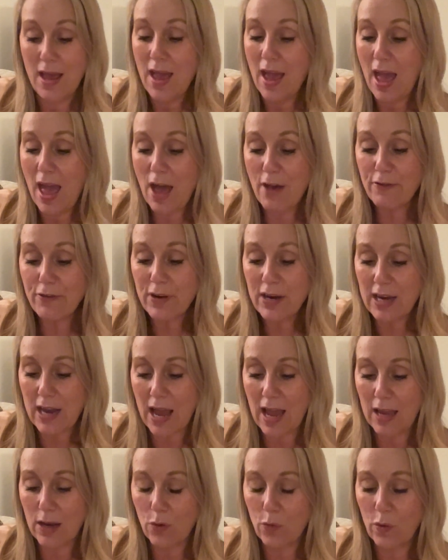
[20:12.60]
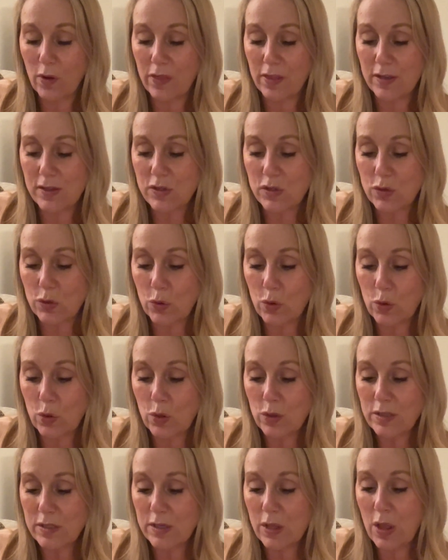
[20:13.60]
Every night when the
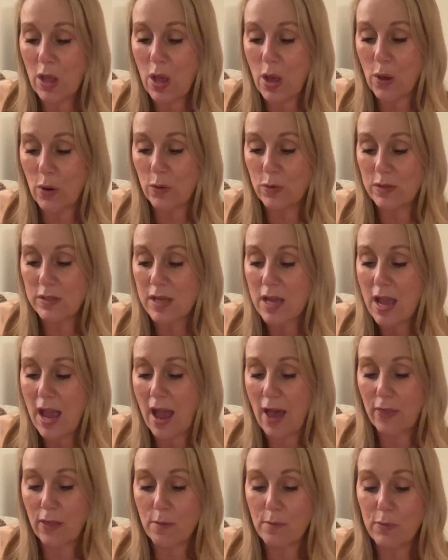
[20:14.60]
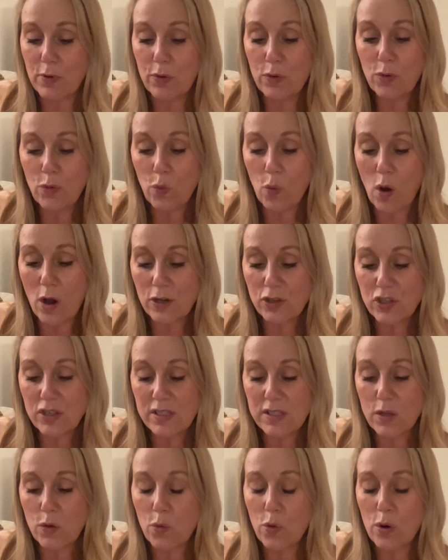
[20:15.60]
stores close and the moon washes
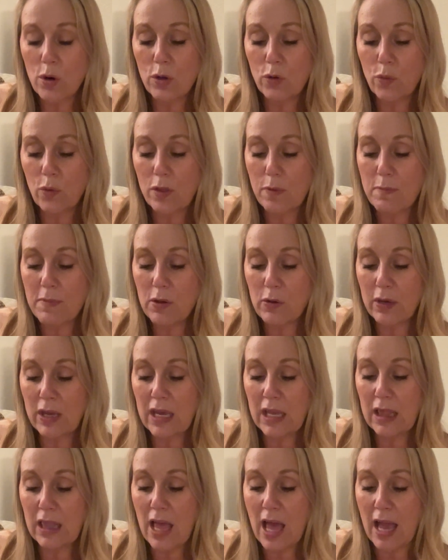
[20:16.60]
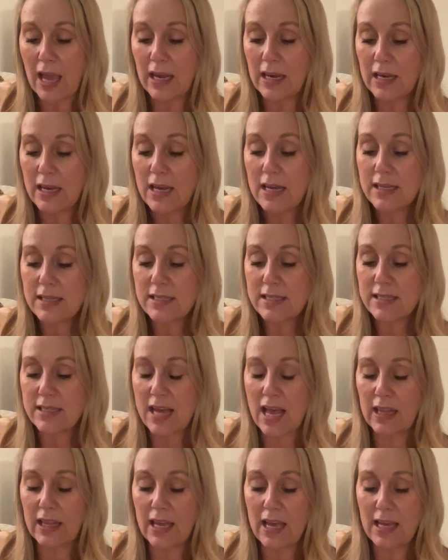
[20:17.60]
the world with milky light,
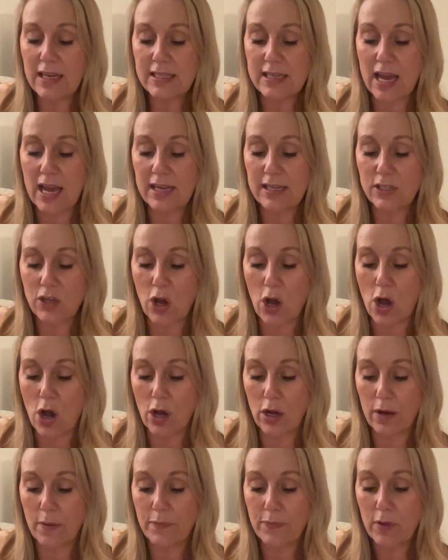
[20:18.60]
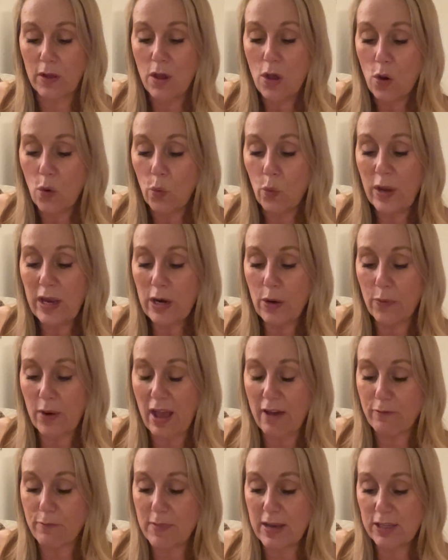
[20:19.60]
Stella and I talk. We don't
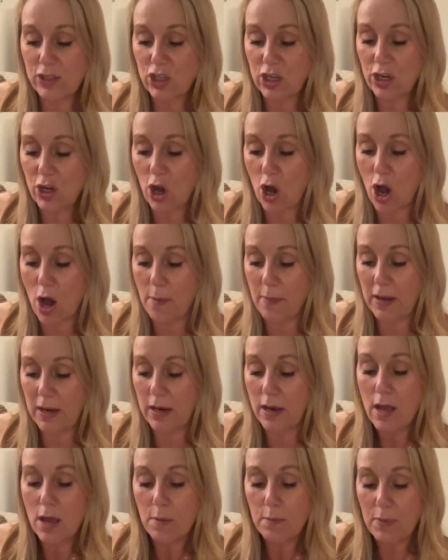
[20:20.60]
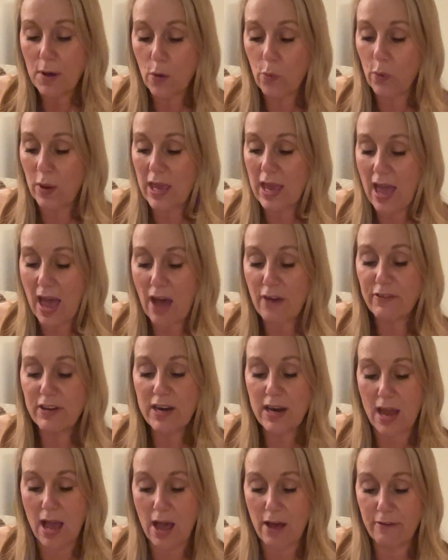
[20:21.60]
have much in common, but we have
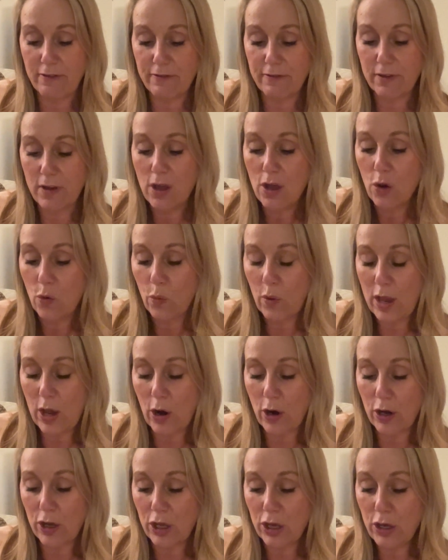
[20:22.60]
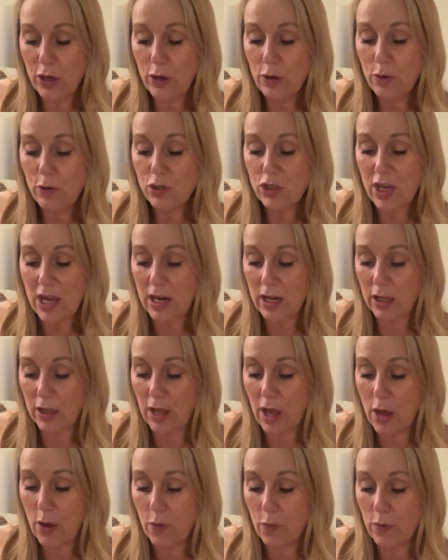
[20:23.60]
enough. We are huge and
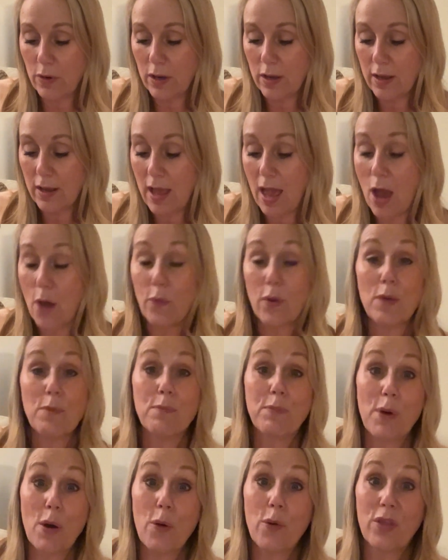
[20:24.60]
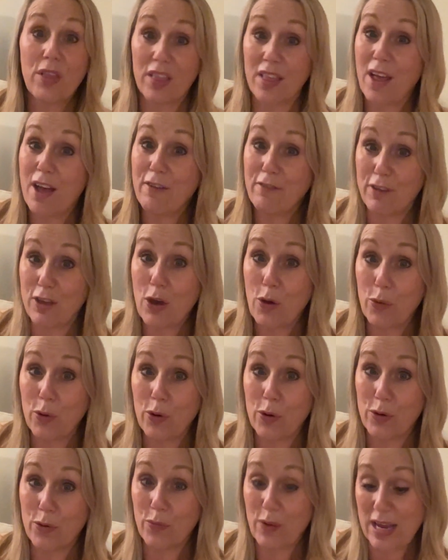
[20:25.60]
alone, and we both love
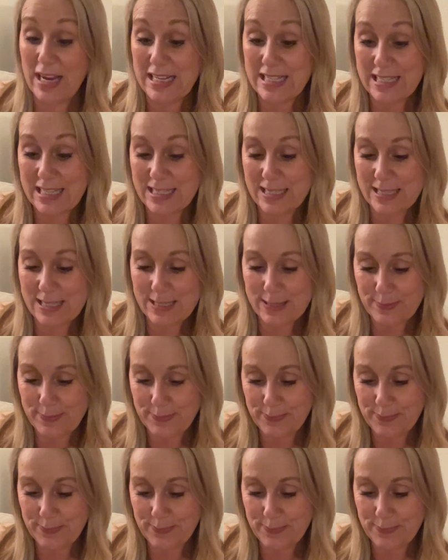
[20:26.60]
yogurt raisins.